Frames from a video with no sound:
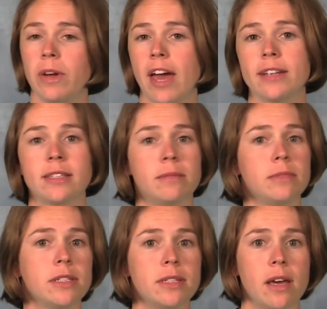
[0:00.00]
we ask
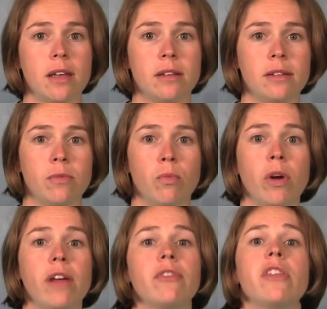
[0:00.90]
them to set
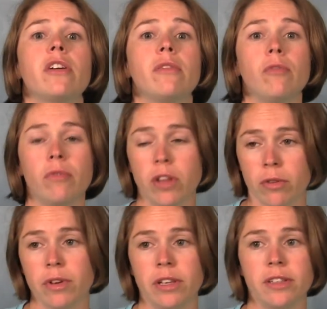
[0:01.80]
whatever
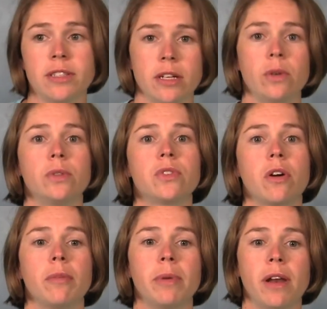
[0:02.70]
their realistic goals
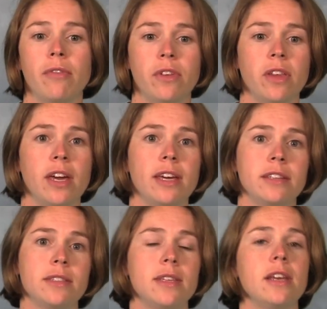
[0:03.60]
are, but I feel like
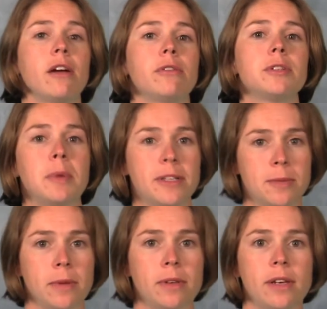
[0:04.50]
it's then our
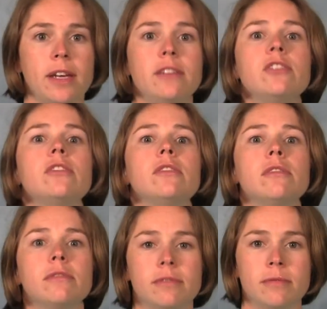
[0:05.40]
responsibility
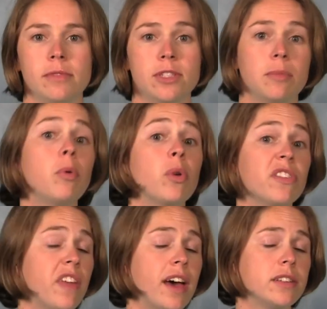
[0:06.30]
to
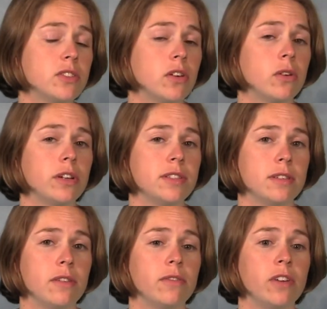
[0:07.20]
support that. So
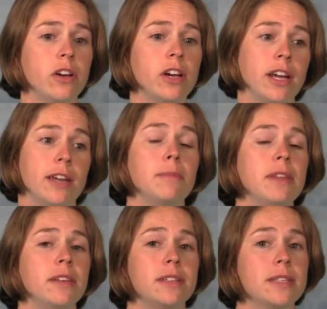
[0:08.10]
it can
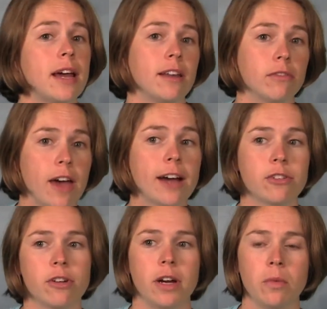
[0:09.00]
be the deciding
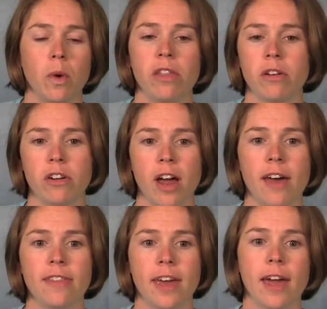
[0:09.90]
factor in whether or
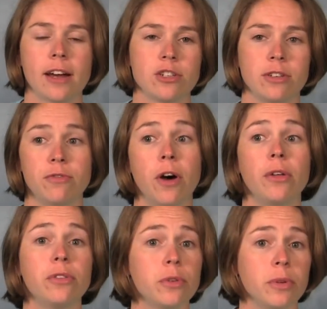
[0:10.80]
not they actually
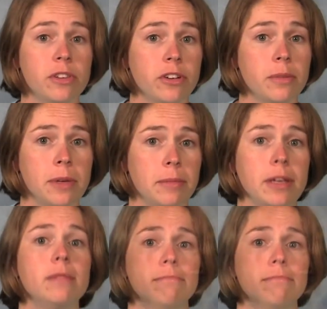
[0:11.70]
follow through with their commitment.